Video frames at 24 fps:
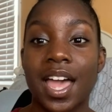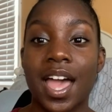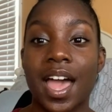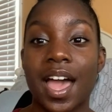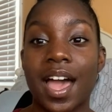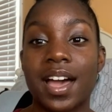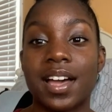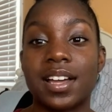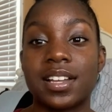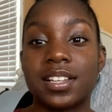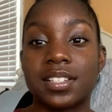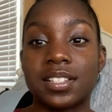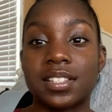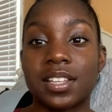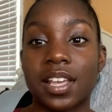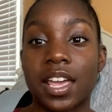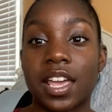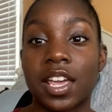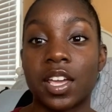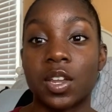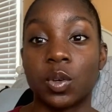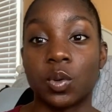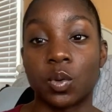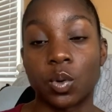as
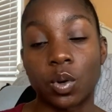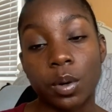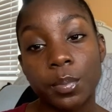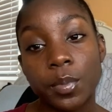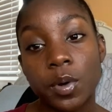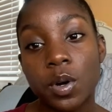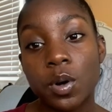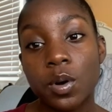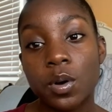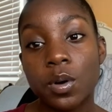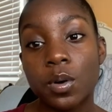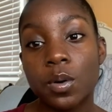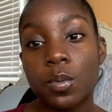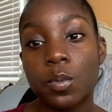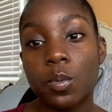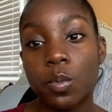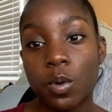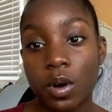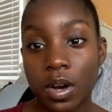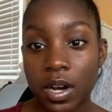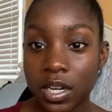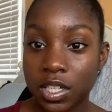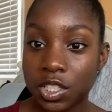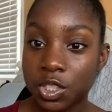a normal
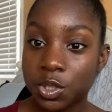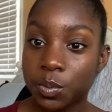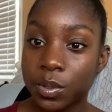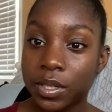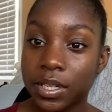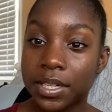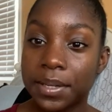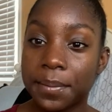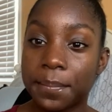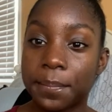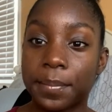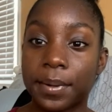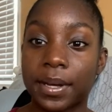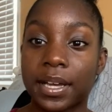wash would,